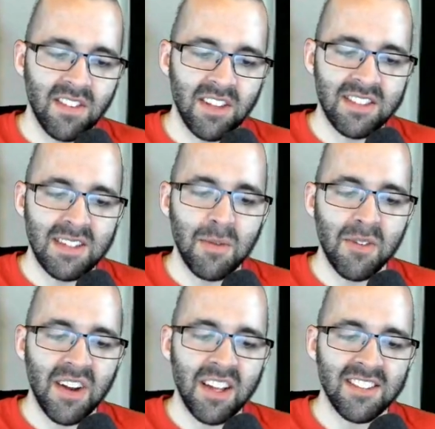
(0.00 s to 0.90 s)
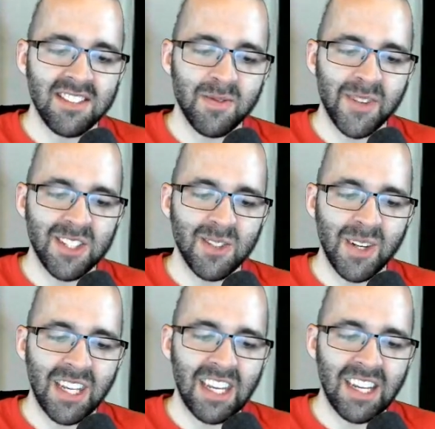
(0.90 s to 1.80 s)
let's simplify this as much as
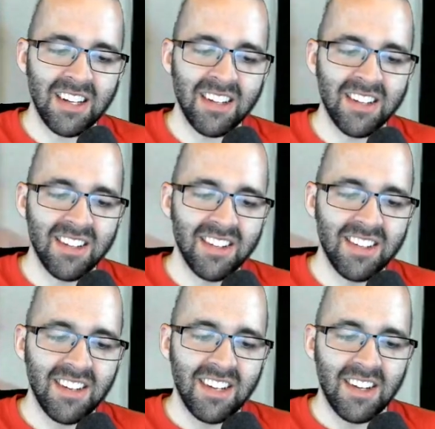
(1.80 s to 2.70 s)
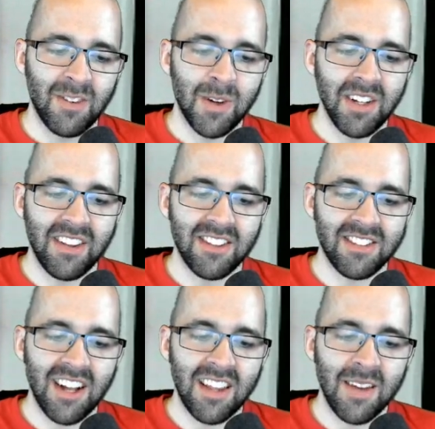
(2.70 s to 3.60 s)
we can. Really, there's
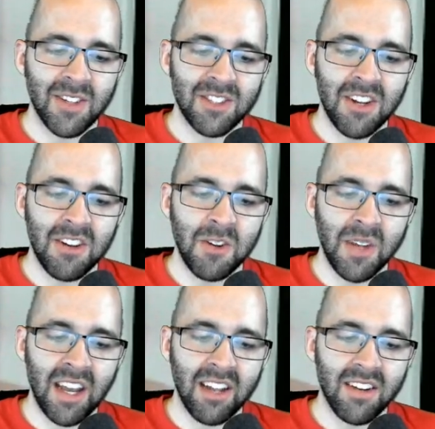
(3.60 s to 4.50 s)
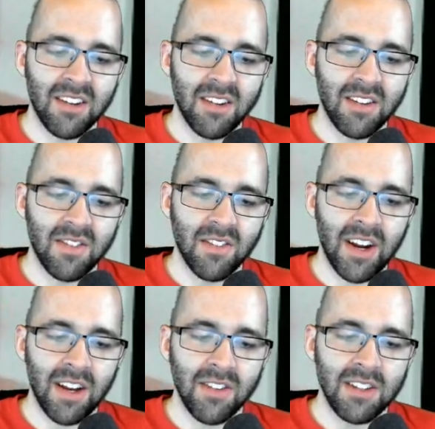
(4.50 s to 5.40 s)
not that much to do yet.
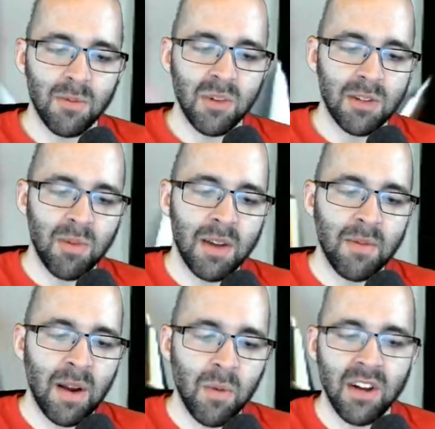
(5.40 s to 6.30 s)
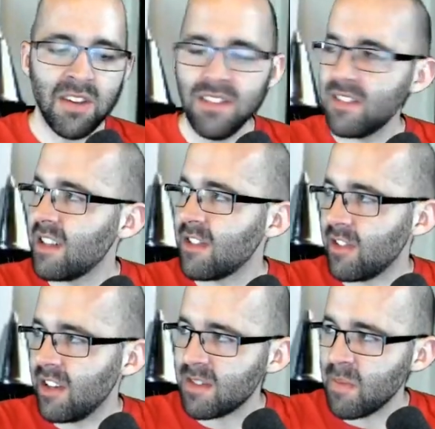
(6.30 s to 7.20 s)
Right? This multiplying by 1
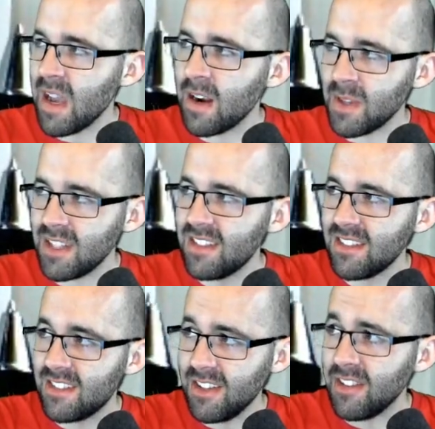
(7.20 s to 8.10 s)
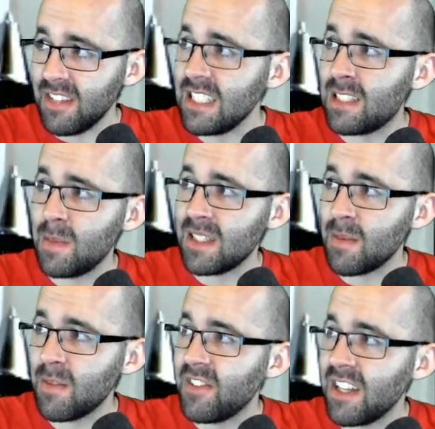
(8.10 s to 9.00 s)
essentially doesn't matter, but this is still needs to be
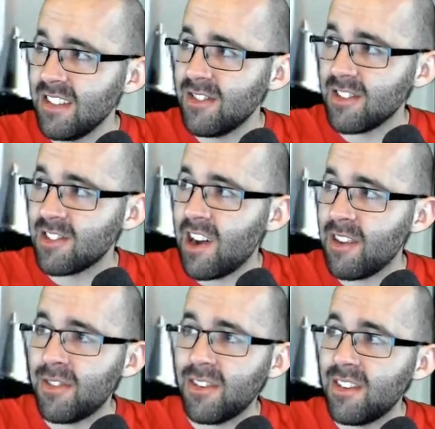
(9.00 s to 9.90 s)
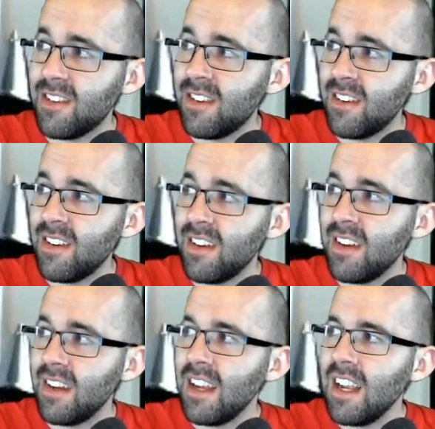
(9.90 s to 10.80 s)
simplified. This looks awful.
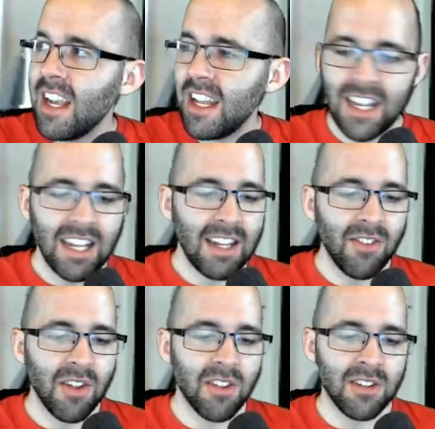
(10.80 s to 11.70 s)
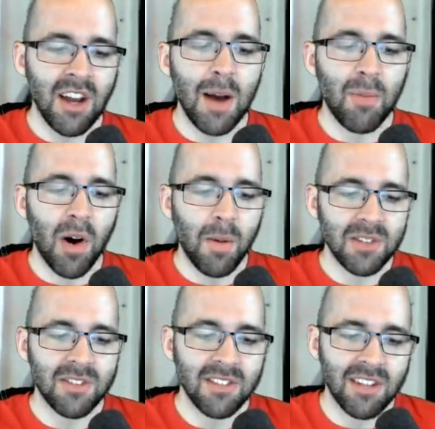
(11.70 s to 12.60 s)
And again, even though the top
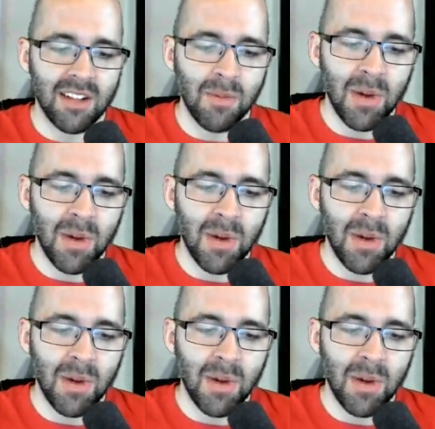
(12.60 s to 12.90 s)
almost looks like the